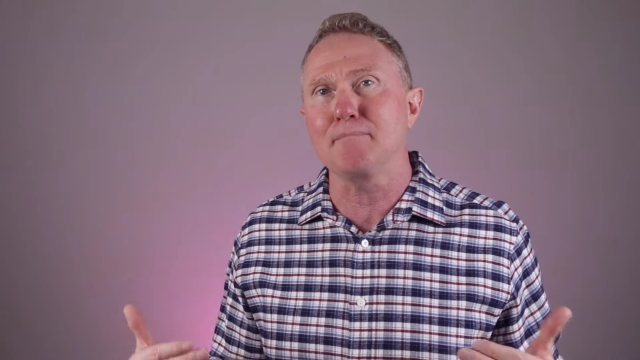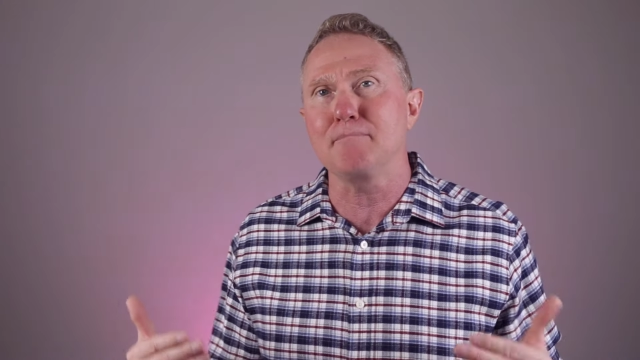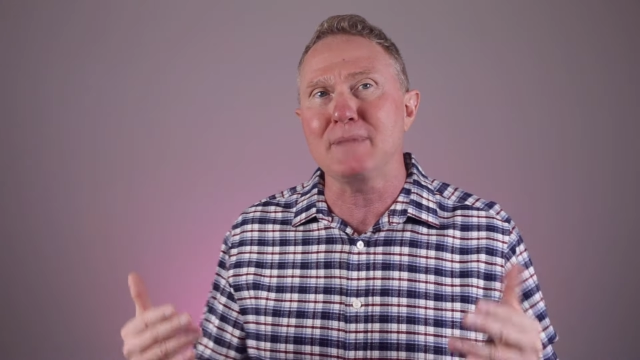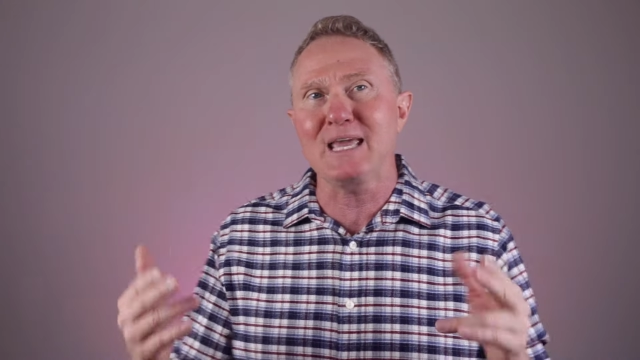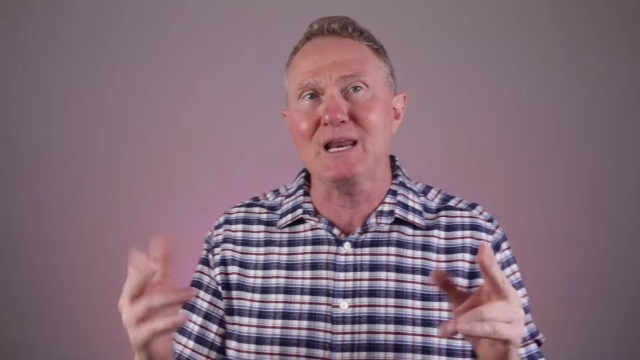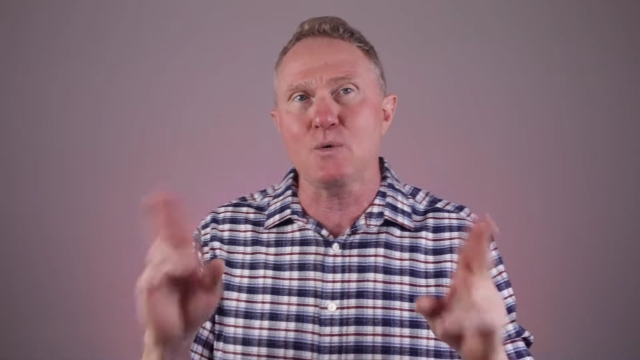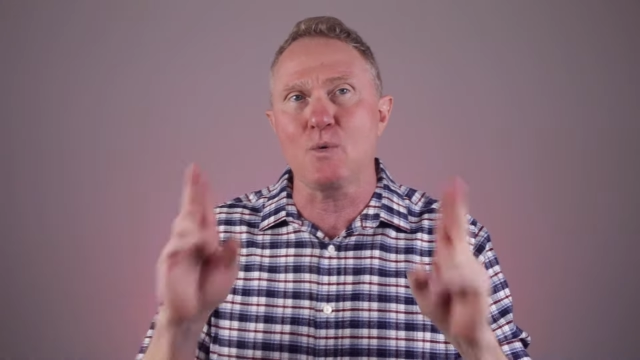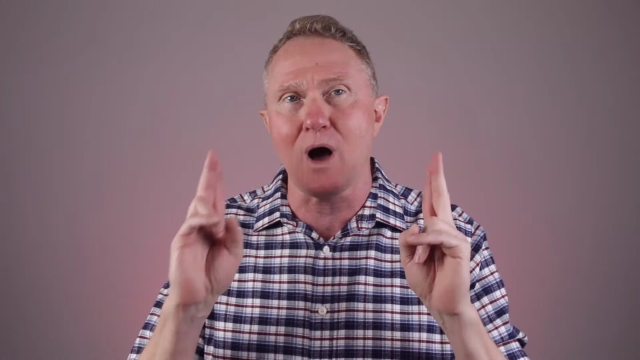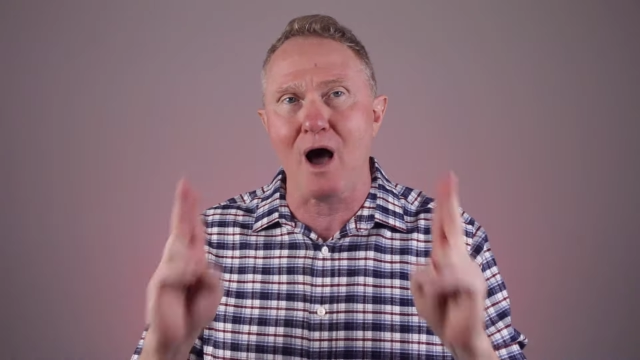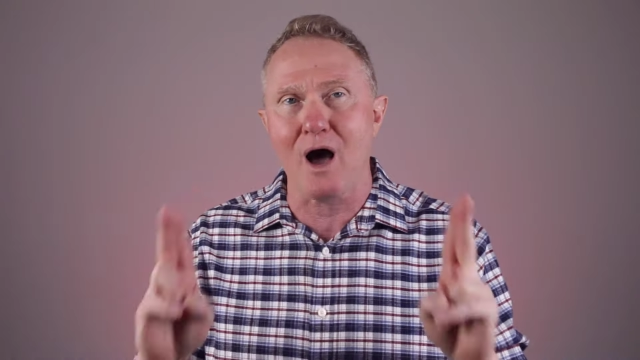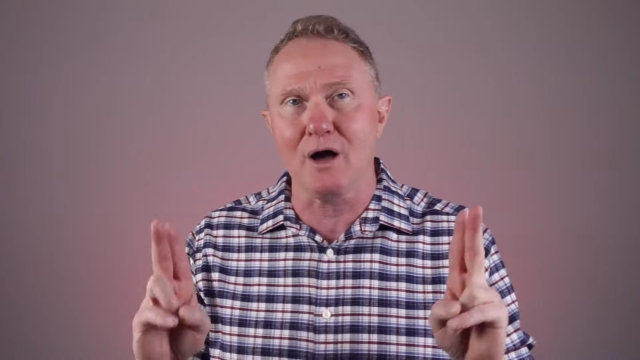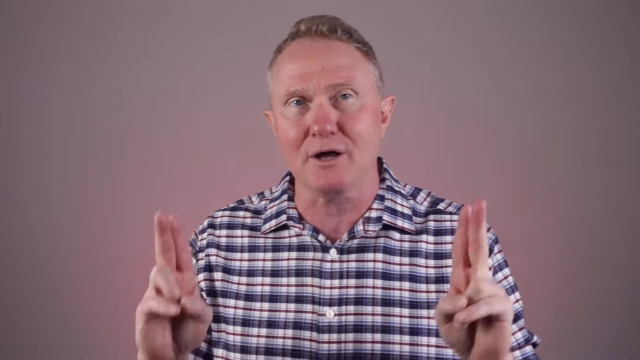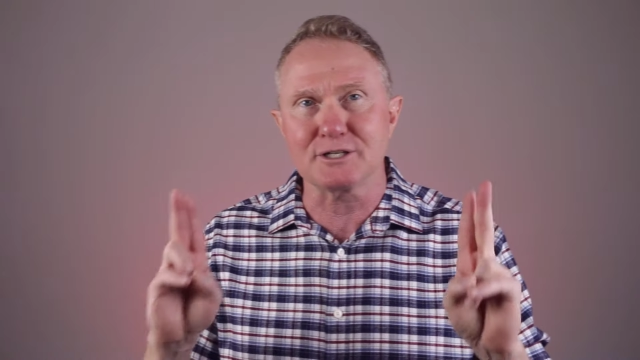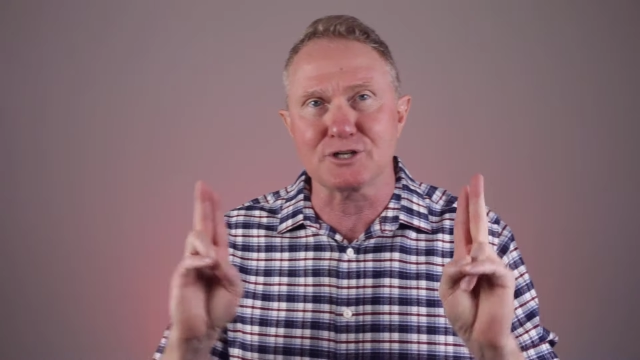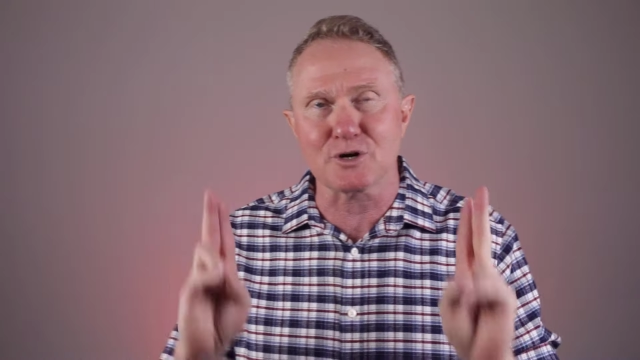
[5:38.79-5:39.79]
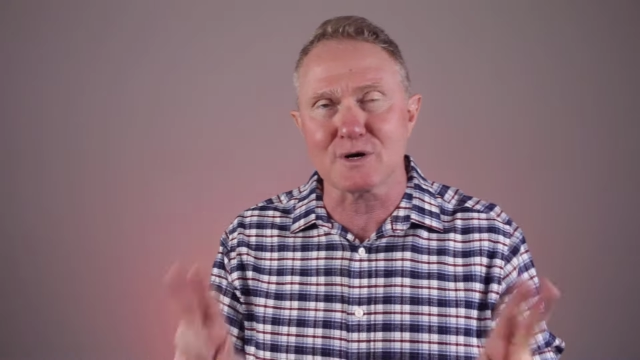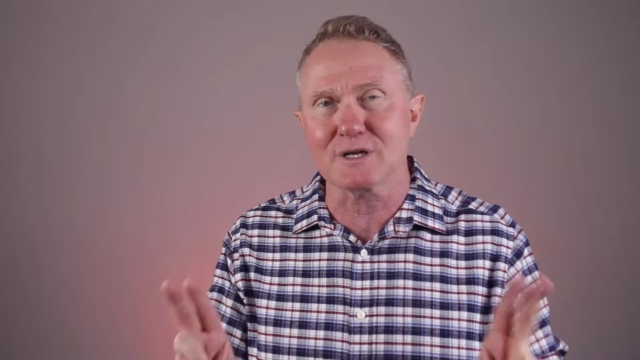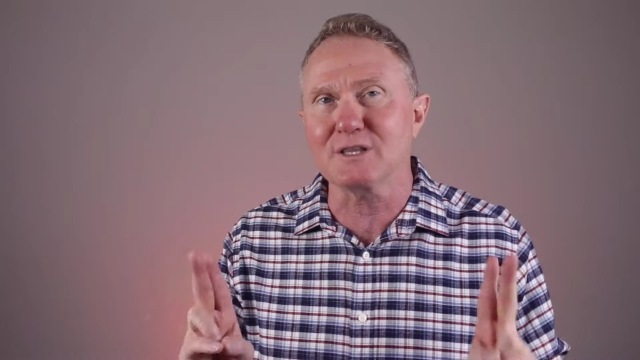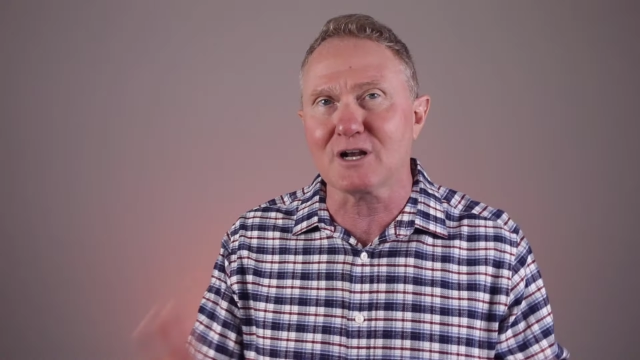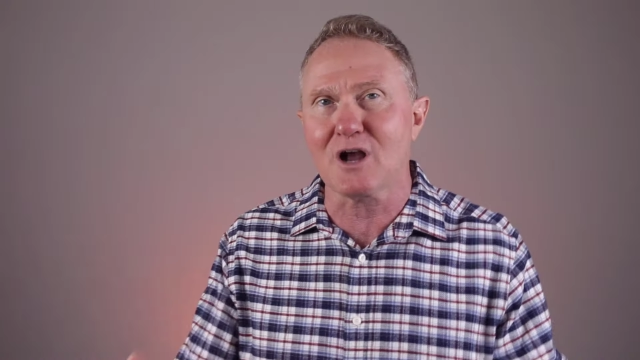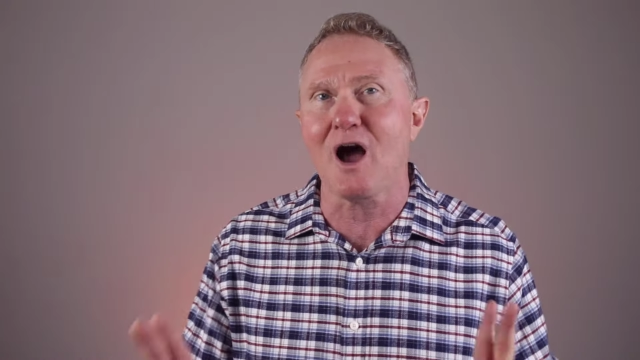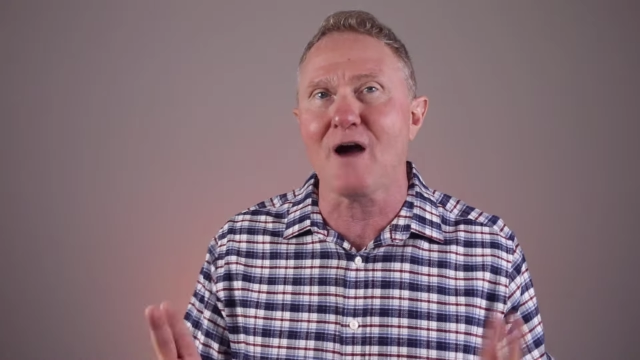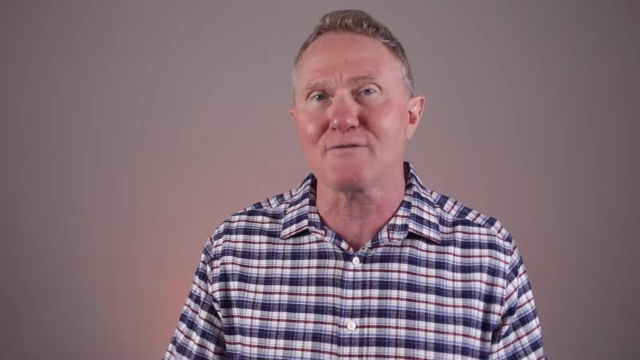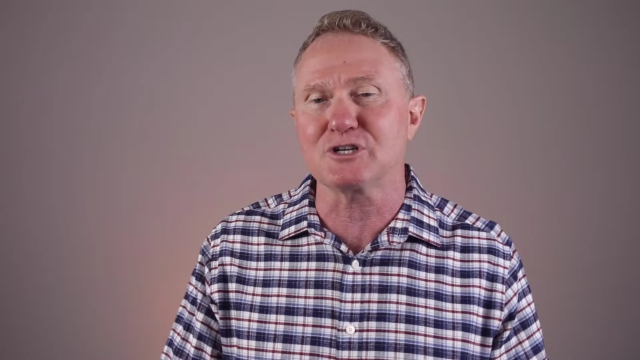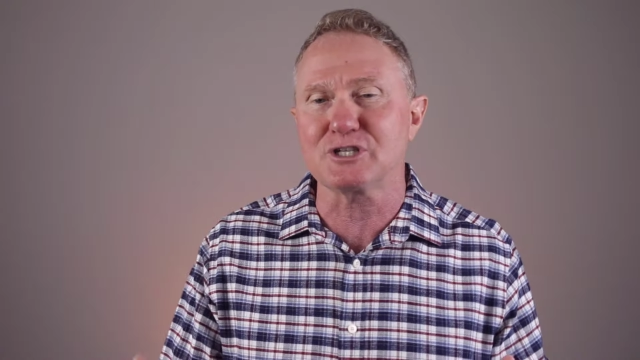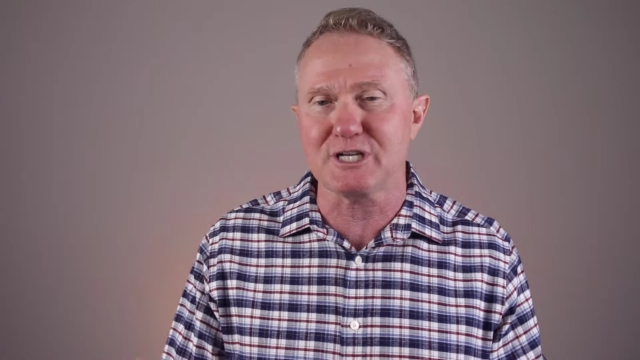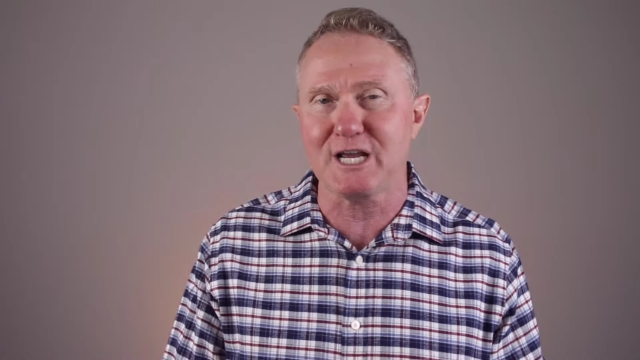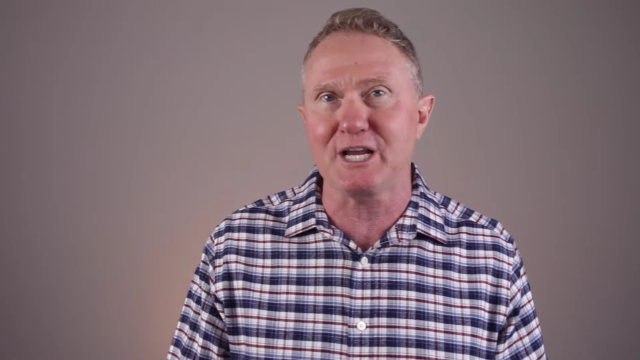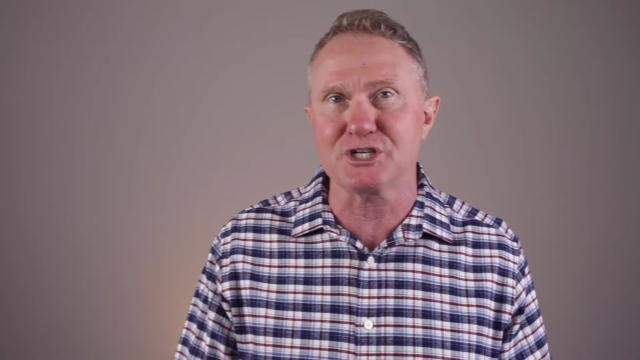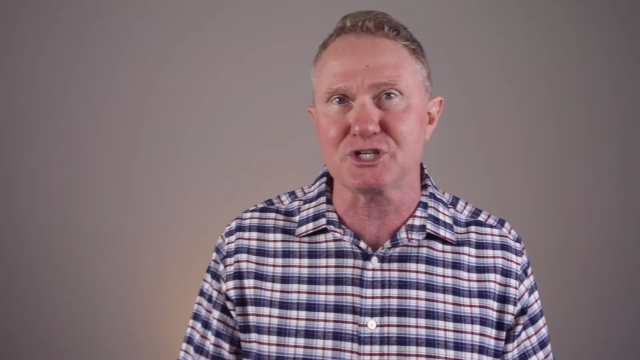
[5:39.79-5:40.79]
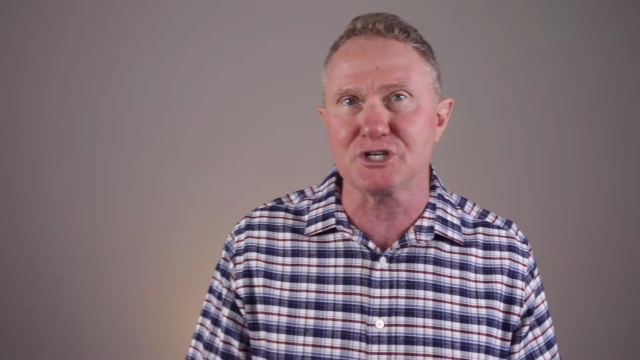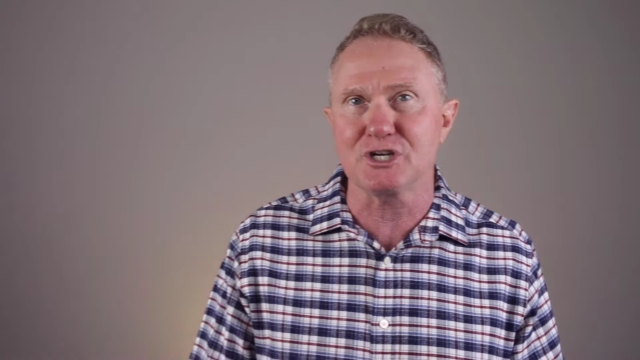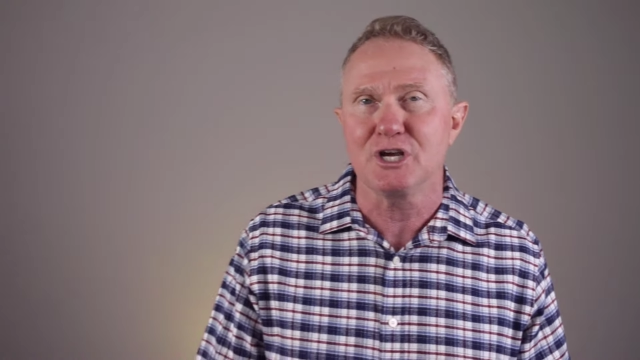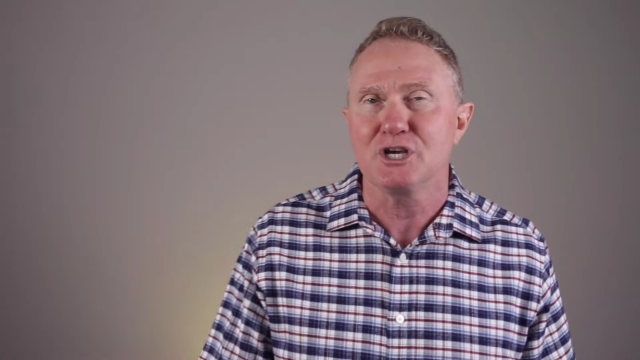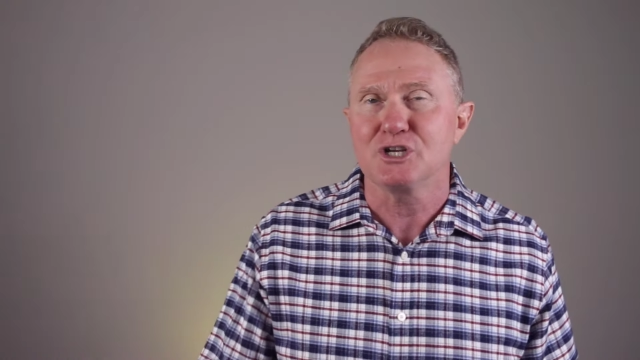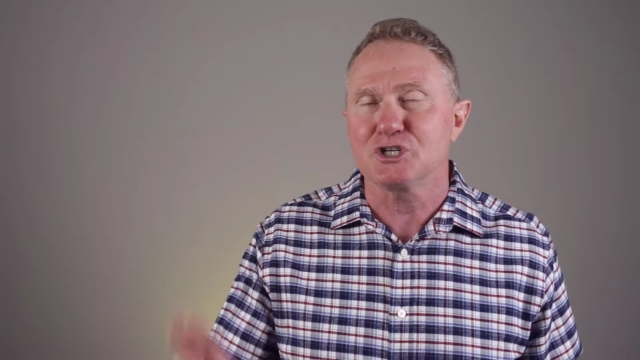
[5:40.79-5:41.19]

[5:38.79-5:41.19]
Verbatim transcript: Meanwhile, during the conversation,